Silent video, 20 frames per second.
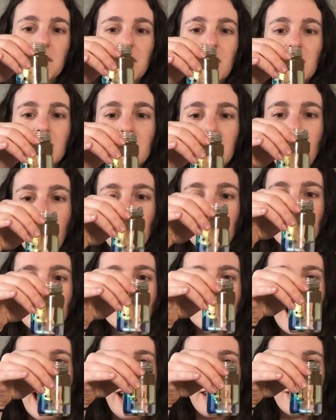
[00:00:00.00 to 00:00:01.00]
the colors,
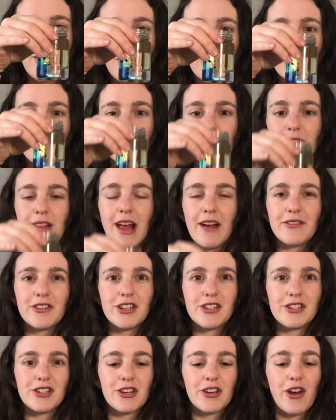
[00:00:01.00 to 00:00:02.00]
how long you've left
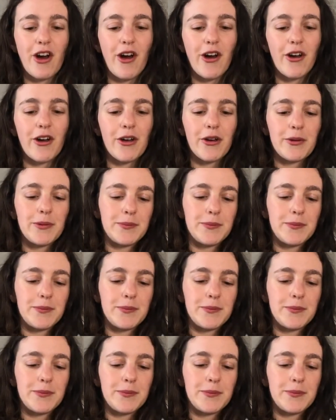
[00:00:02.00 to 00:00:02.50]
it to go.